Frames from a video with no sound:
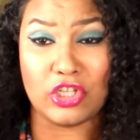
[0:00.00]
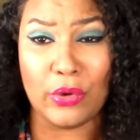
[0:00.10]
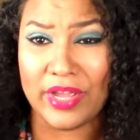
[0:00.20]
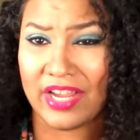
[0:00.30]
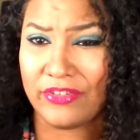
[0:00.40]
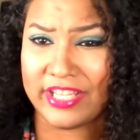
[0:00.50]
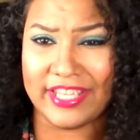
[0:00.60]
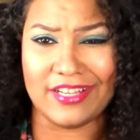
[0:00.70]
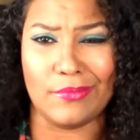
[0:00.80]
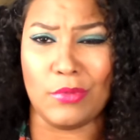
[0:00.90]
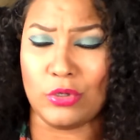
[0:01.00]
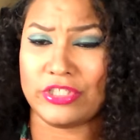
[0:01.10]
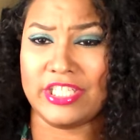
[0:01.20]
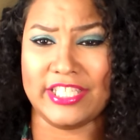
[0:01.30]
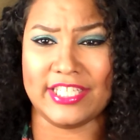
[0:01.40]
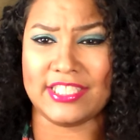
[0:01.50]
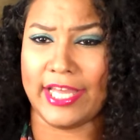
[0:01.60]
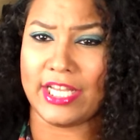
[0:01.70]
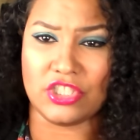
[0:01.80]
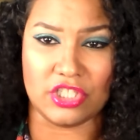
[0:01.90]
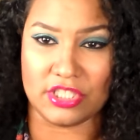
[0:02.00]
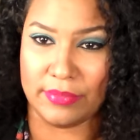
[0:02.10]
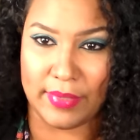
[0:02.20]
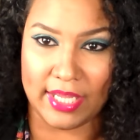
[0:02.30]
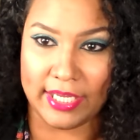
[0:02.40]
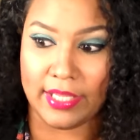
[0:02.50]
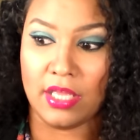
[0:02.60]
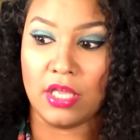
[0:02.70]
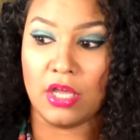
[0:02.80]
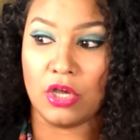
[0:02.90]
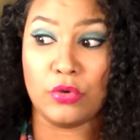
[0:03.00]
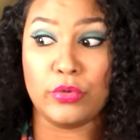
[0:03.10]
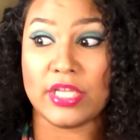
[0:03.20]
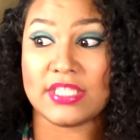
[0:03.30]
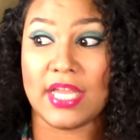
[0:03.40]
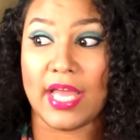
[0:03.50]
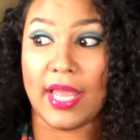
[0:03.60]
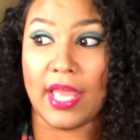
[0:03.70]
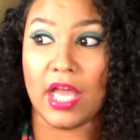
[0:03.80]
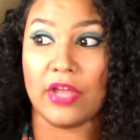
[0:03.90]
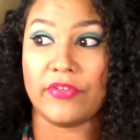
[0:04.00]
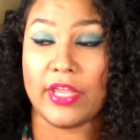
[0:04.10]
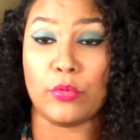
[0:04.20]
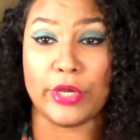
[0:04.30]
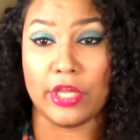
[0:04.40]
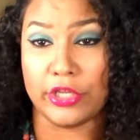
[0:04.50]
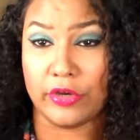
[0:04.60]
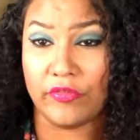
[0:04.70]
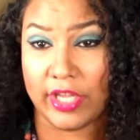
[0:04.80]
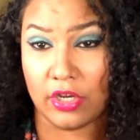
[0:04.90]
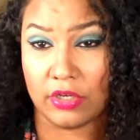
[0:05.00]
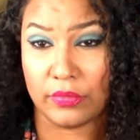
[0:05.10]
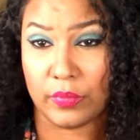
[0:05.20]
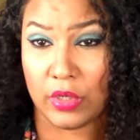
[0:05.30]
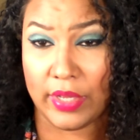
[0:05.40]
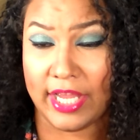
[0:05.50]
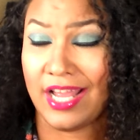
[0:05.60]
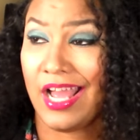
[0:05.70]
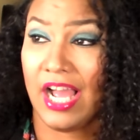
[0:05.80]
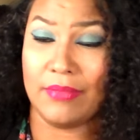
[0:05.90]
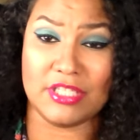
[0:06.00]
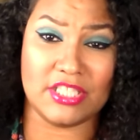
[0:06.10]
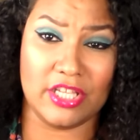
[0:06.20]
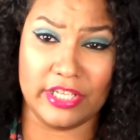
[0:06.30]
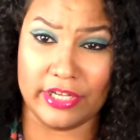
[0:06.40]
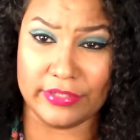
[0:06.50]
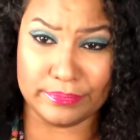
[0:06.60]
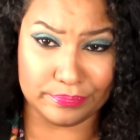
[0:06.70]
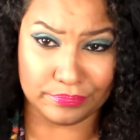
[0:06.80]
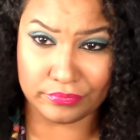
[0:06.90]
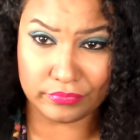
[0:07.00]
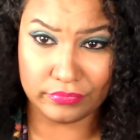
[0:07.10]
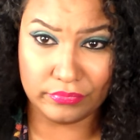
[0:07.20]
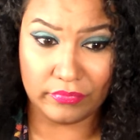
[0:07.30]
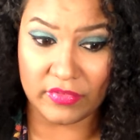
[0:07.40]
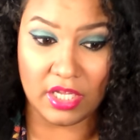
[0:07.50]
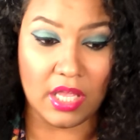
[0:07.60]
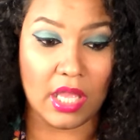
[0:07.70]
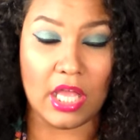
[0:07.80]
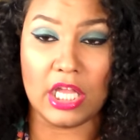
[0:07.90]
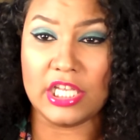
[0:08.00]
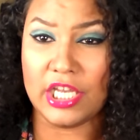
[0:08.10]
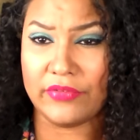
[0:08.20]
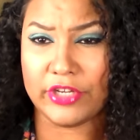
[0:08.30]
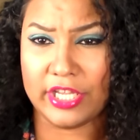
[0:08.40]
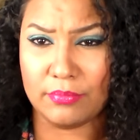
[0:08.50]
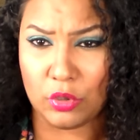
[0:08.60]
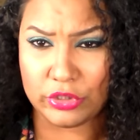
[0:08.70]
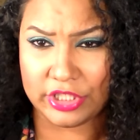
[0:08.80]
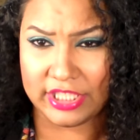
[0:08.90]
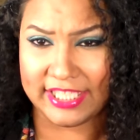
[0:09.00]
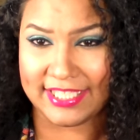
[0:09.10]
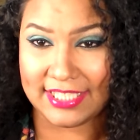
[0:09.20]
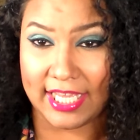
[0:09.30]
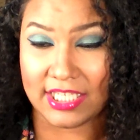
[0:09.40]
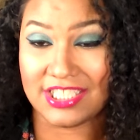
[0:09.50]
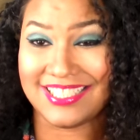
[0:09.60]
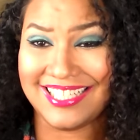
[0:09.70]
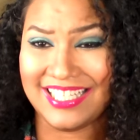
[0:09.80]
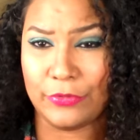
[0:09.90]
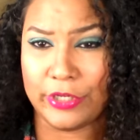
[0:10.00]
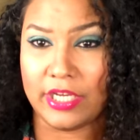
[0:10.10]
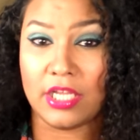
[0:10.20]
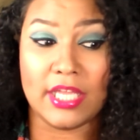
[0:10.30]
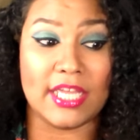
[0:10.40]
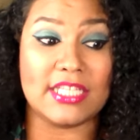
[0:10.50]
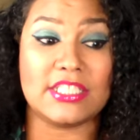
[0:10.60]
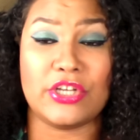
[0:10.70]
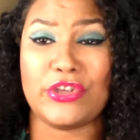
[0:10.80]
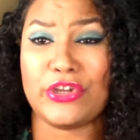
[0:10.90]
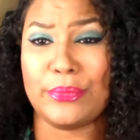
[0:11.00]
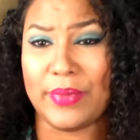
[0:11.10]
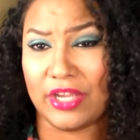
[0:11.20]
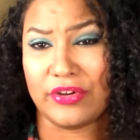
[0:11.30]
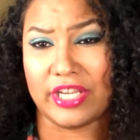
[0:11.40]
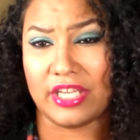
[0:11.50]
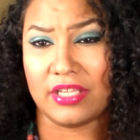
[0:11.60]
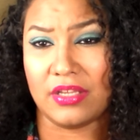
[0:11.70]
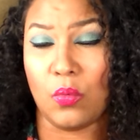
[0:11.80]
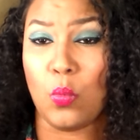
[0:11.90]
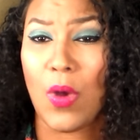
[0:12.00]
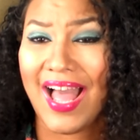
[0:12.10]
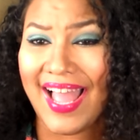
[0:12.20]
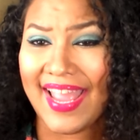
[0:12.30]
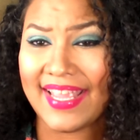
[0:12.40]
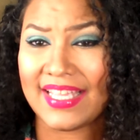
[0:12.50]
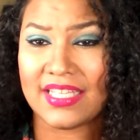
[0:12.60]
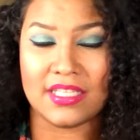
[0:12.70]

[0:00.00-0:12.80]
don't ever get emotionally attached to somebody who does not have a ring on your finger okay i'm just telling y'all never get emotionally attached to anyone until you're married why